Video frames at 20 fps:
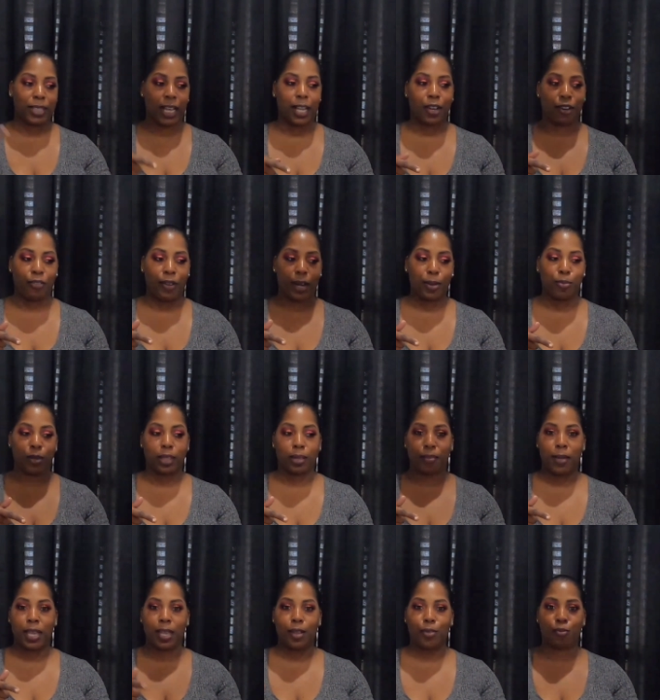decorate with
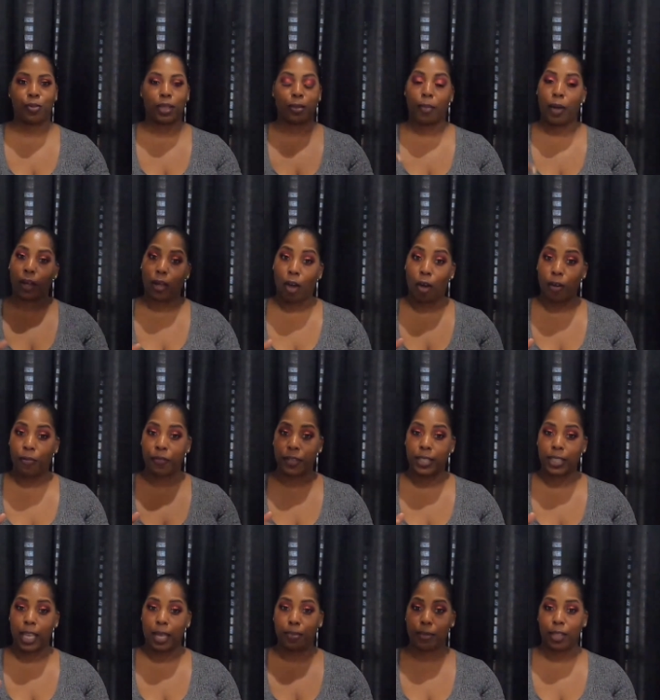me with my coffee
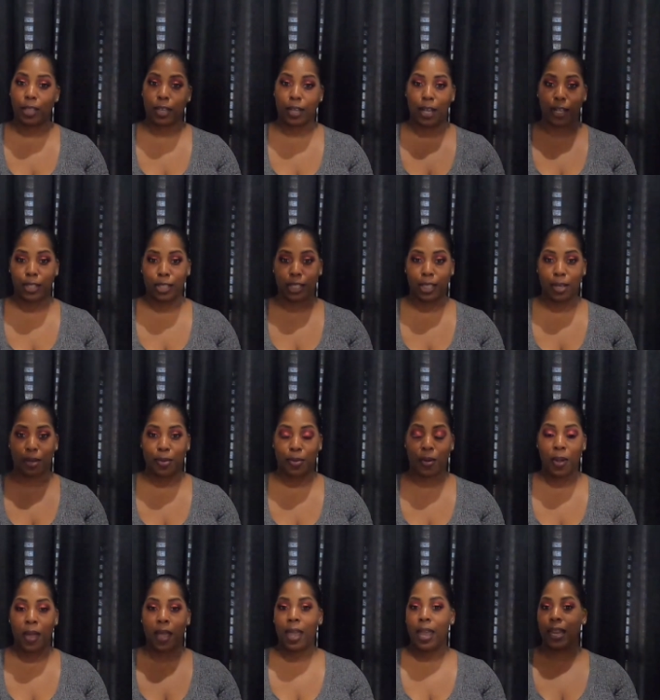table and the
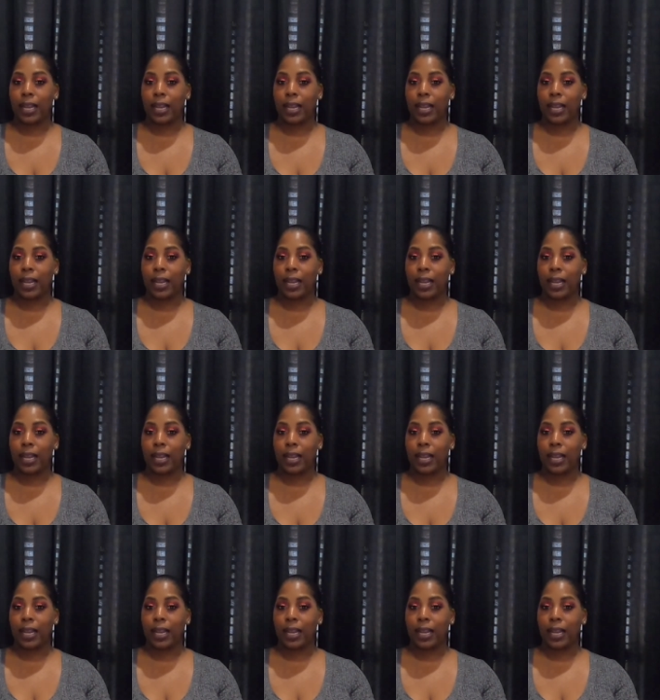console.